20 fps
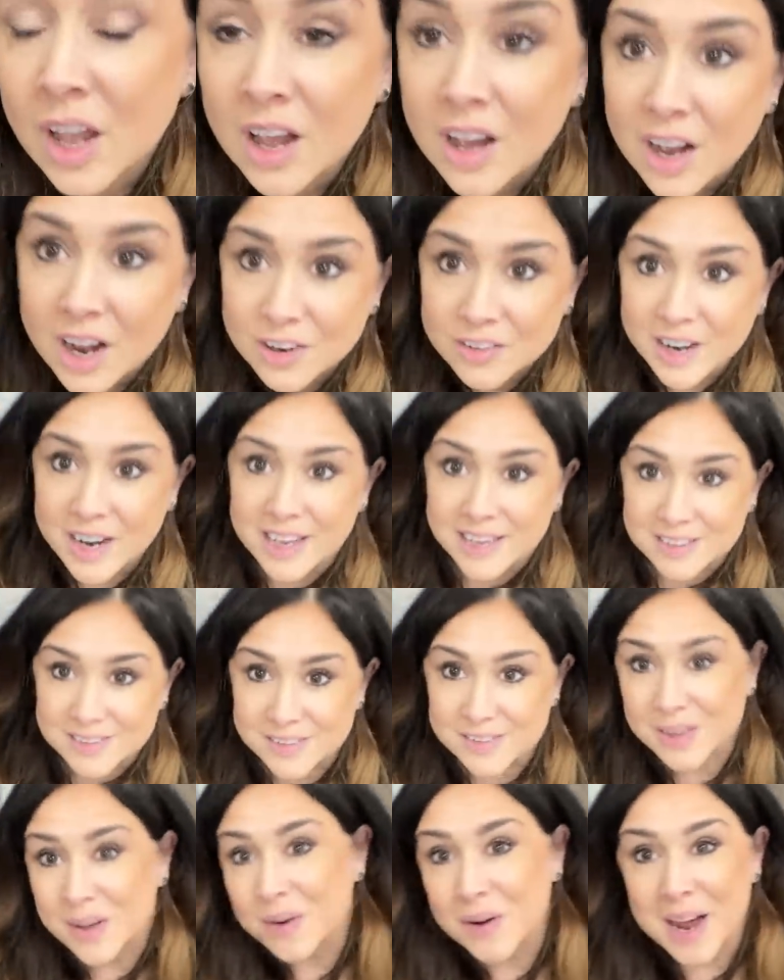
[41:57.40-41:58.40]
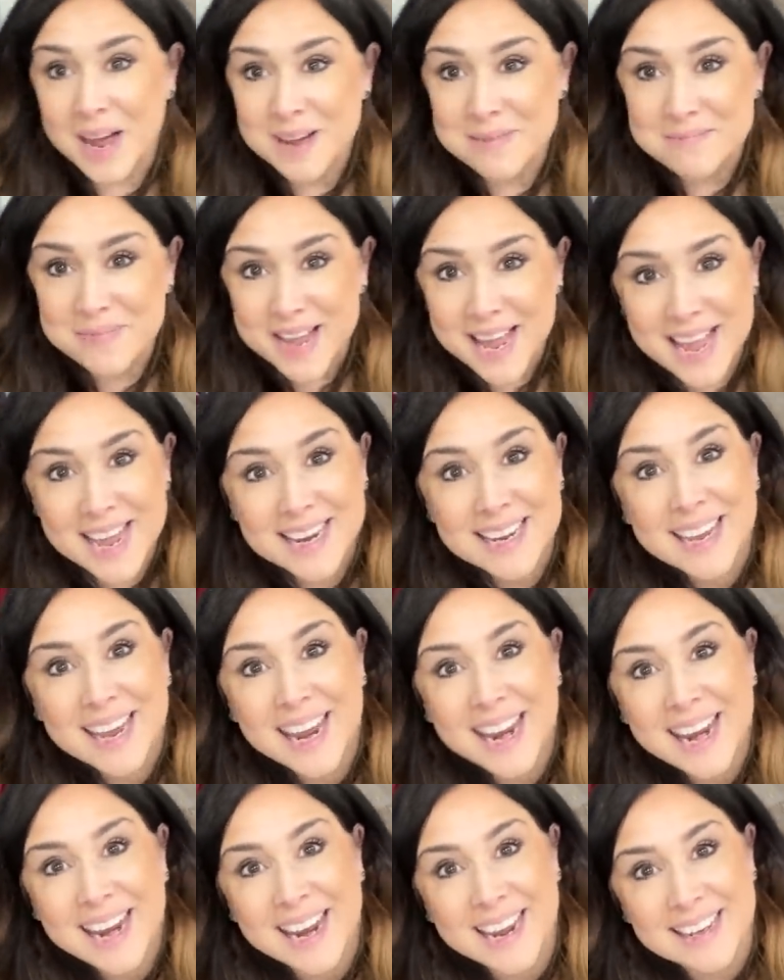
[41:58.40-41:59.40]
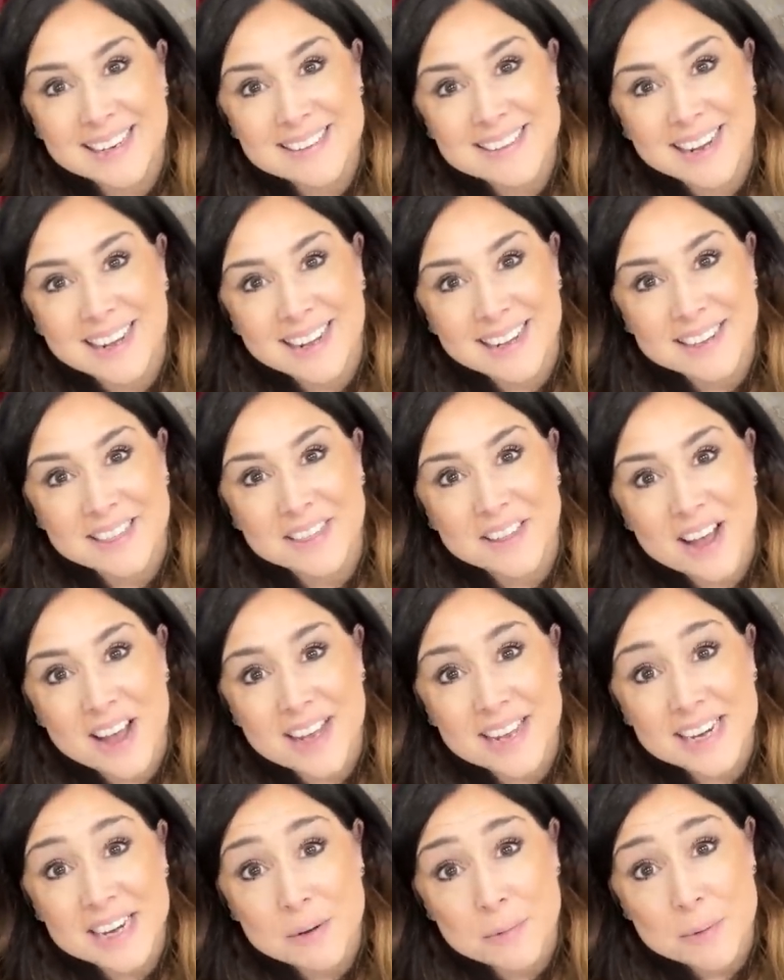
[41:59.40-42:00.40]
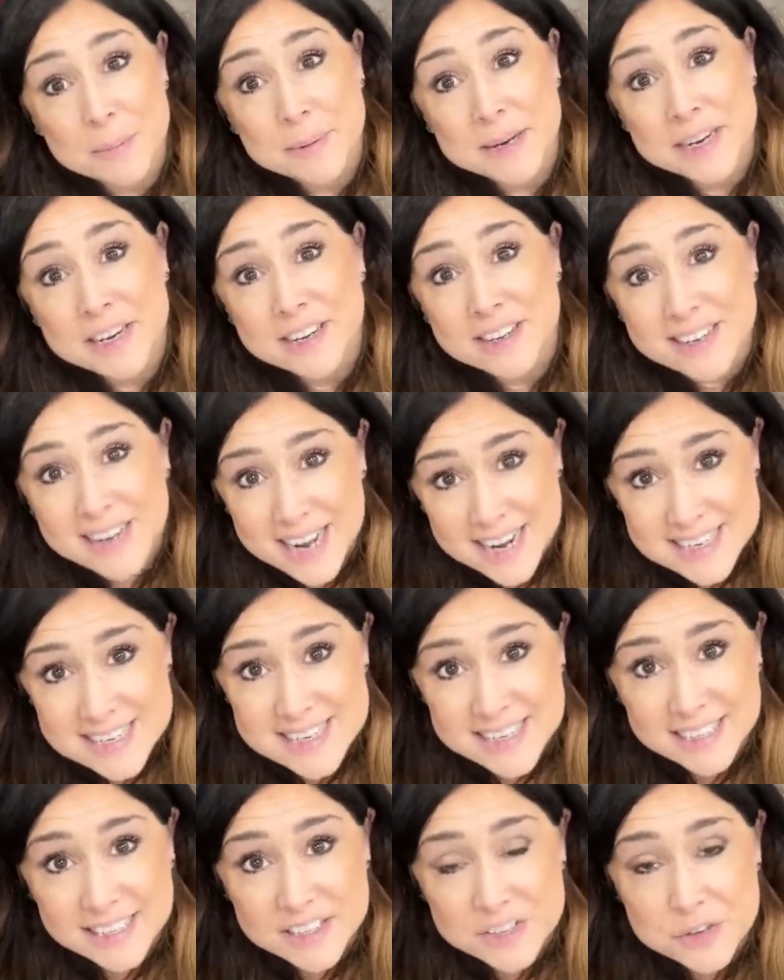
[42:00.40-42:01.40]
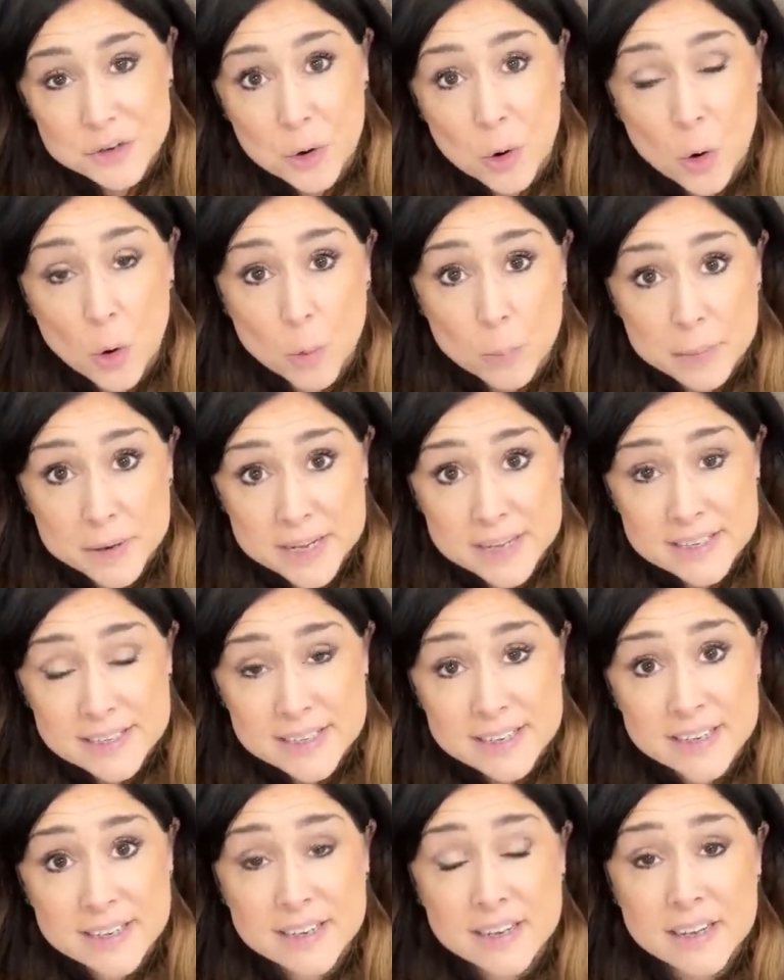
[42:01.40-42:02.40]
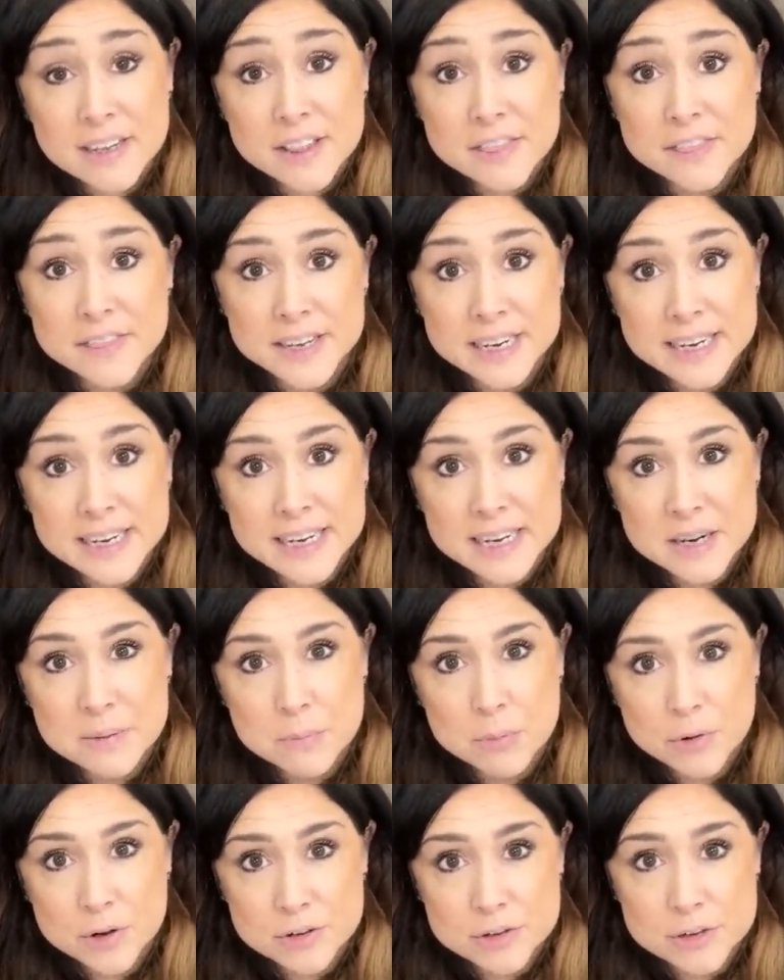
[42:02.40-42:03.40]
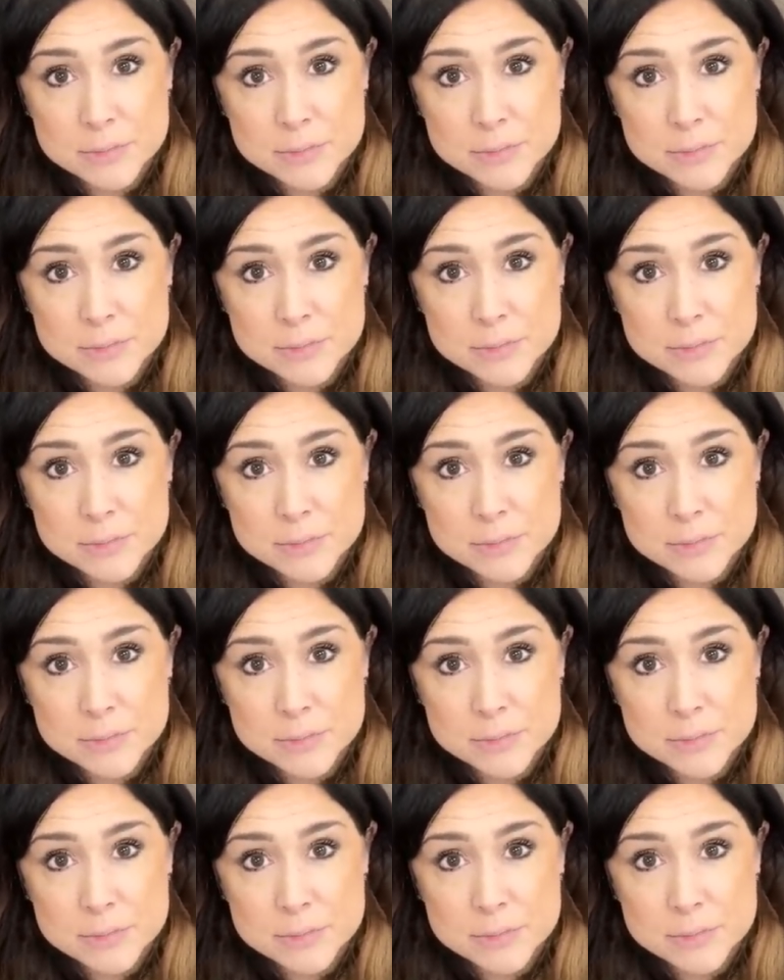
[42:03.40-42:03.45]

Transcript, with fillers: All right, so I'm back and uh, thought it would be a good idea to open the embroidery